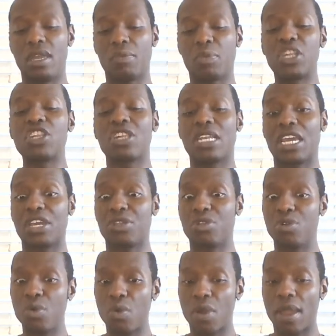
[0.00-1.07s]
we shouldn't
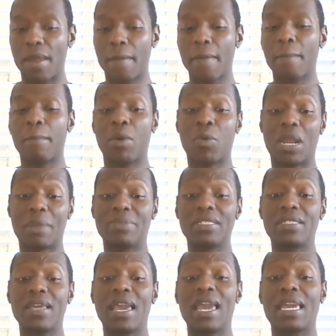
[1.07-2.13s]
enjoy. But what I'm
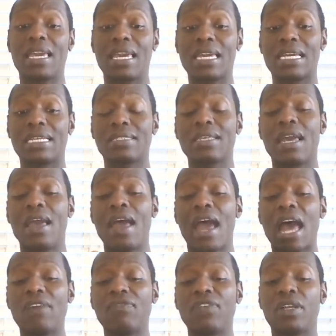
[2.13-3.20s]
saying is,
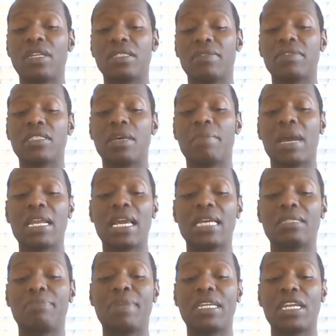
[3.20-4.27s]
I feel as if somebody
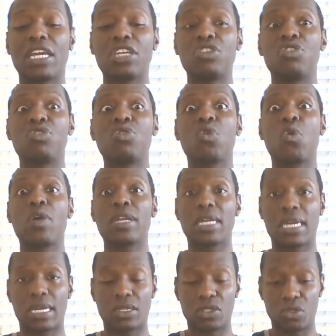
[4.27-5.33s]
has been
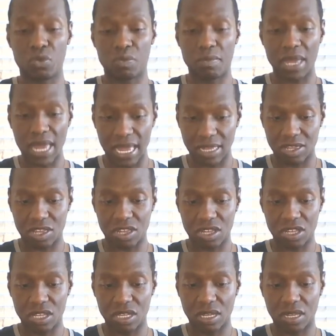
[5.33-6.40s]
enjoying too
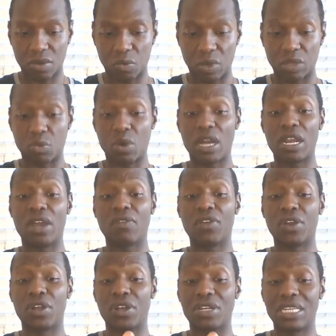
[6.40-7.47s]
much with
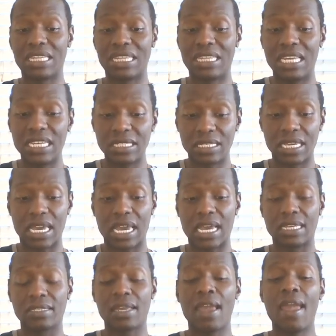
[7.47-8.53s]
whatever this
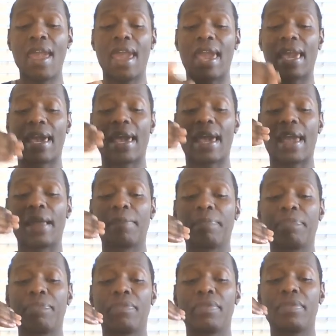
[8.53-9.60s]
is. And
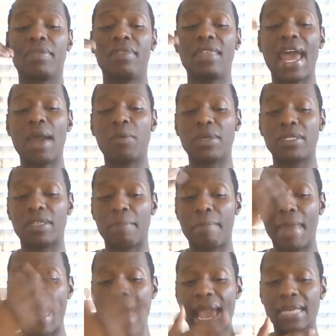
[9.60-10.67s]
that was a
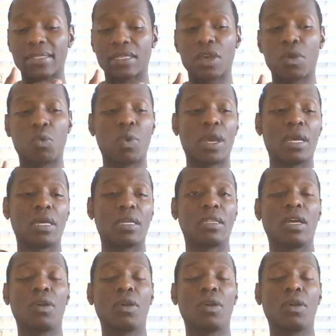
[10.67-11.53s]
mask with